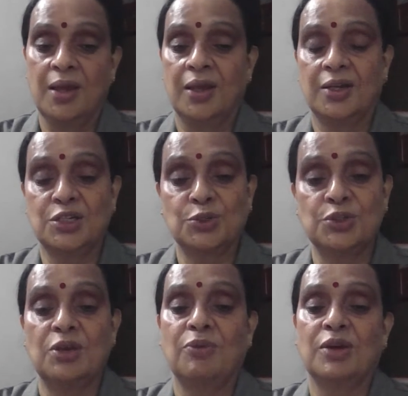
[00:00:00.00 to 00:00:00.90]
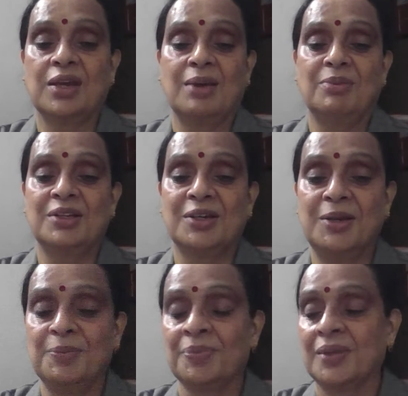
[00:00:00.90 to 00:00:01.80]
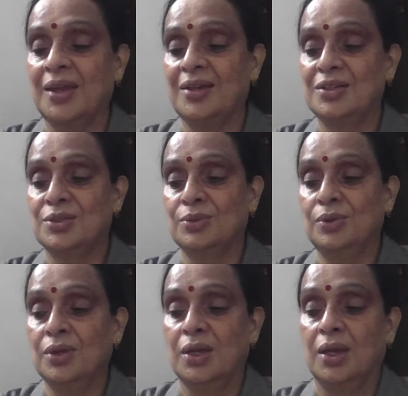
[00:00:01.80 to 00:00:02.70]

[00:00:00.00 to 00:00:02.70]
It shows your vocabulary, and so